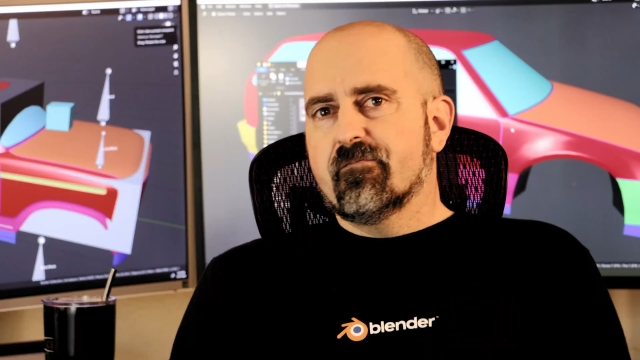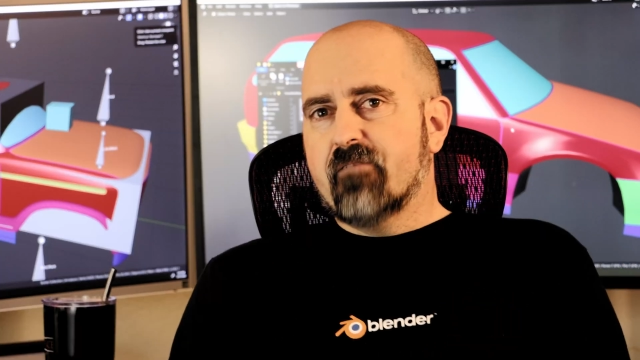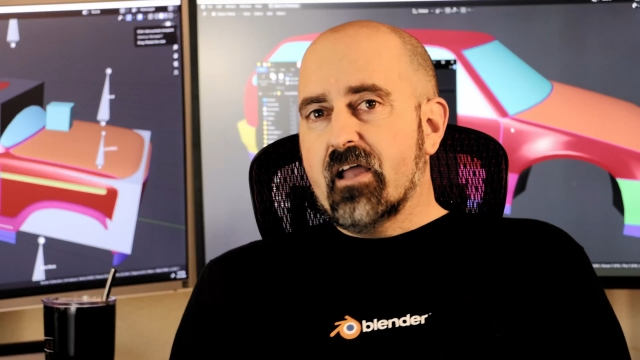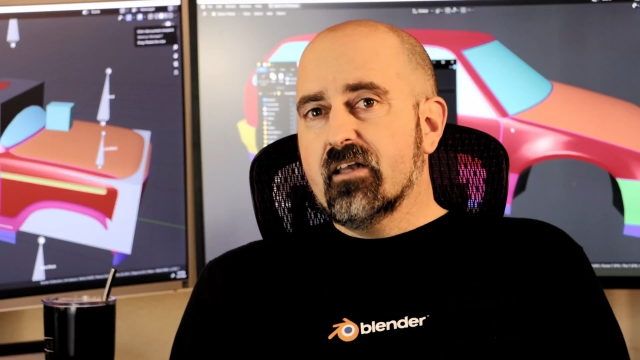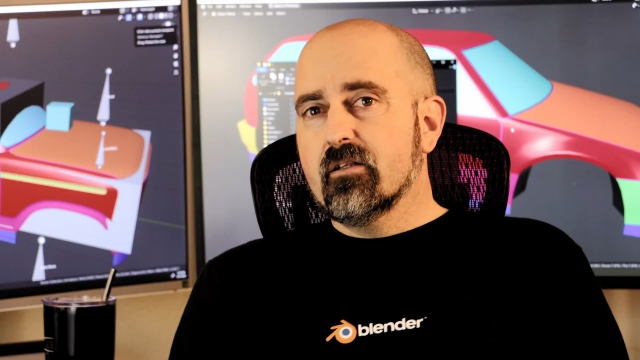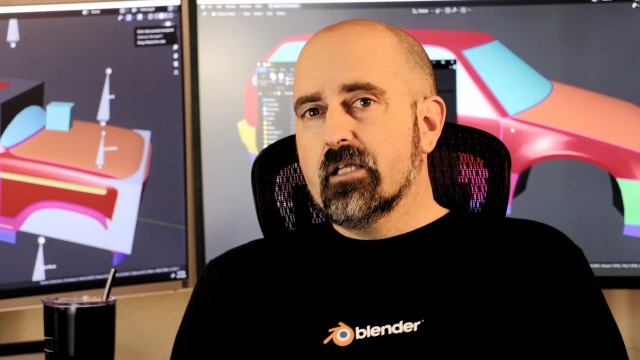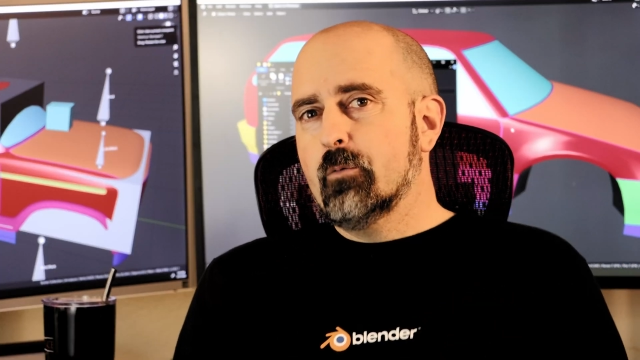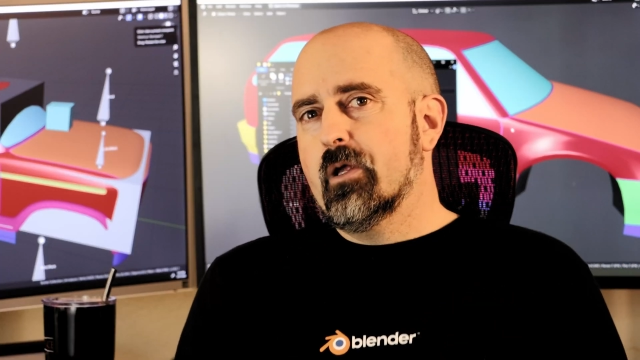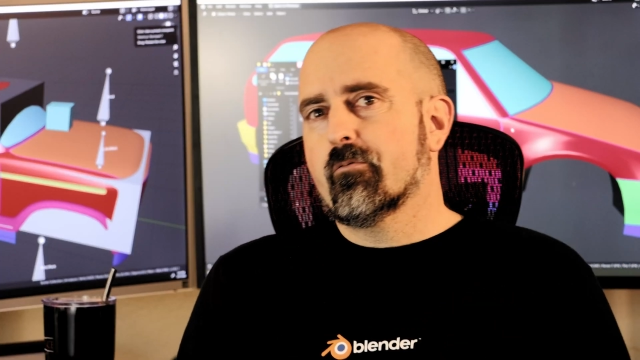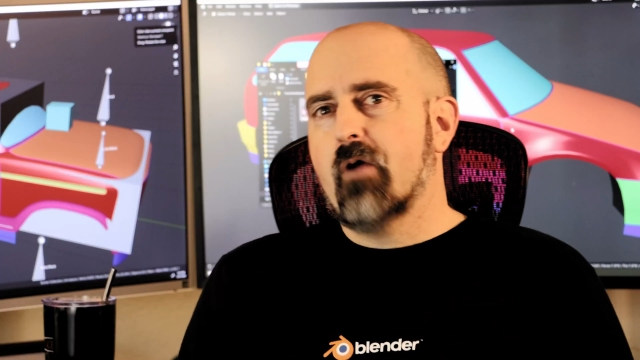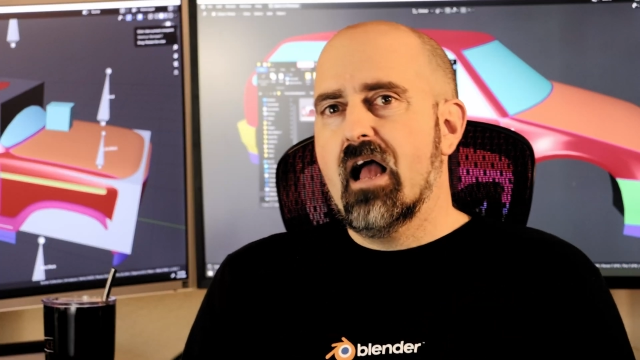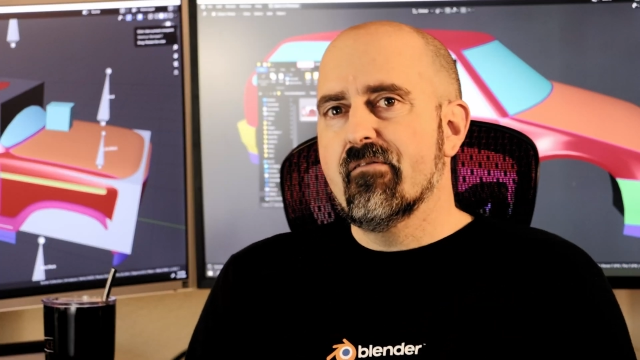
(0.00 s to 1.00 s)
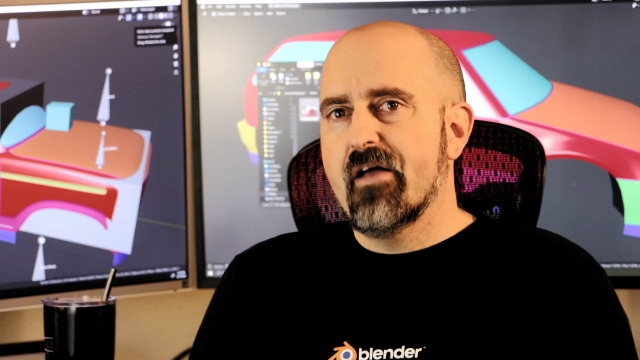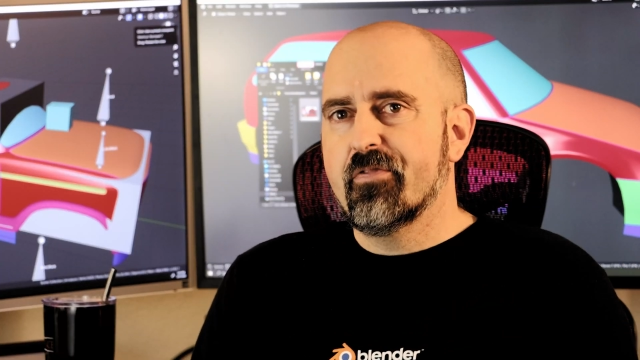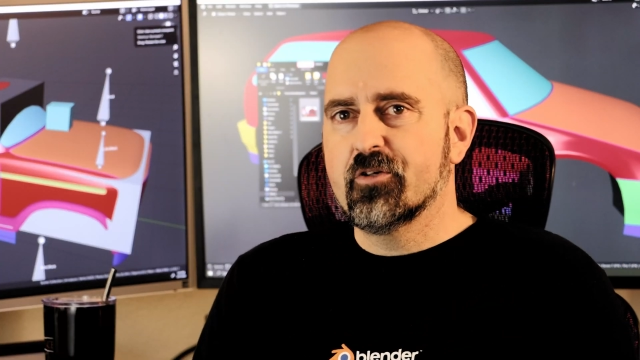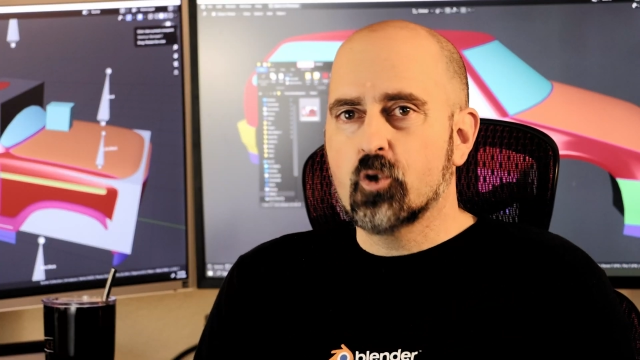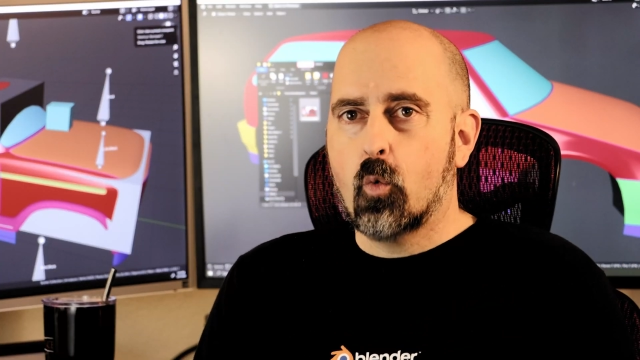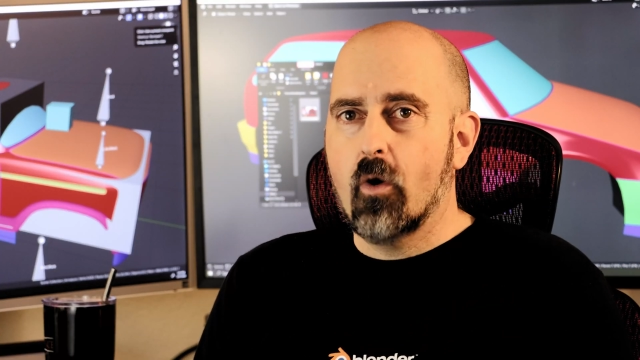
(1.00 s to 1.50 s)
And finally, we arrive at
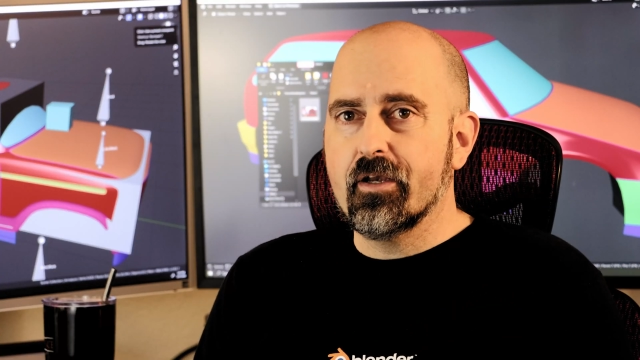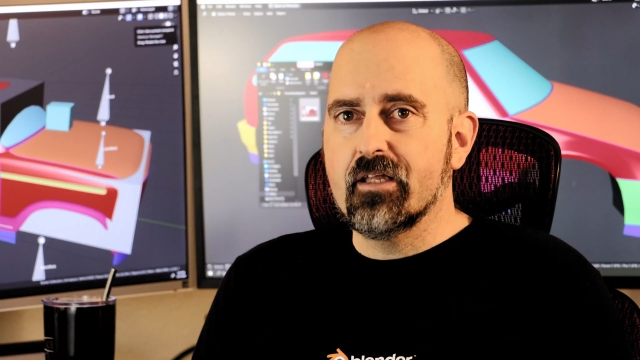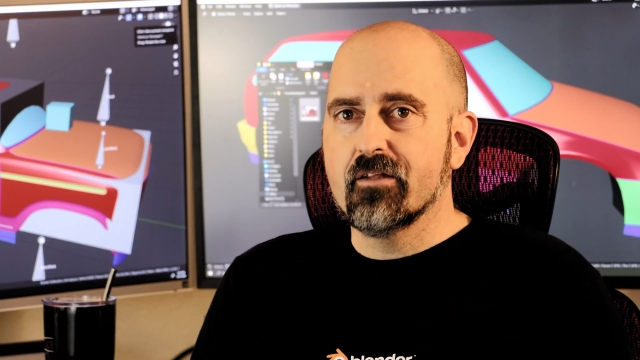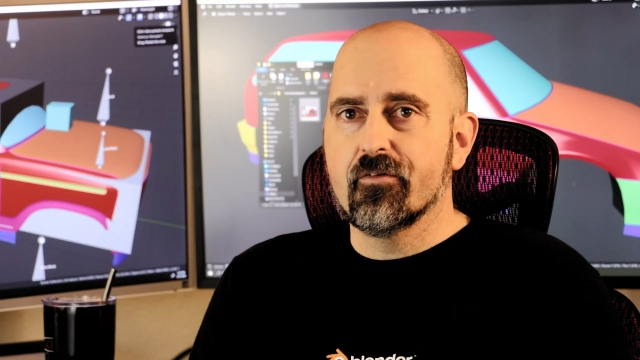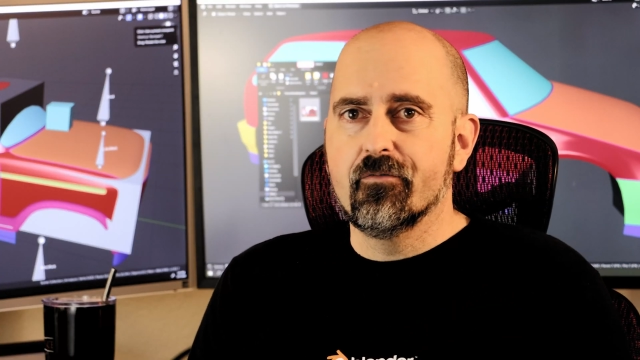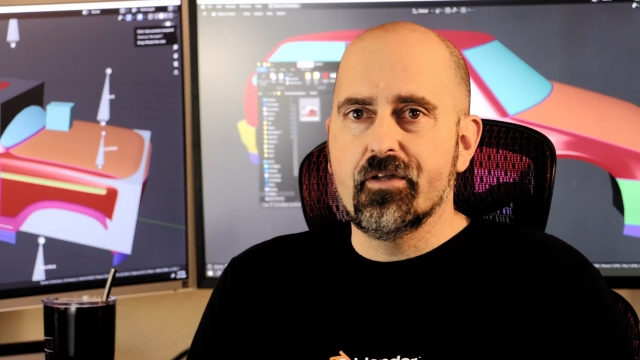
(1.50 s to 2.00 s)
the 20th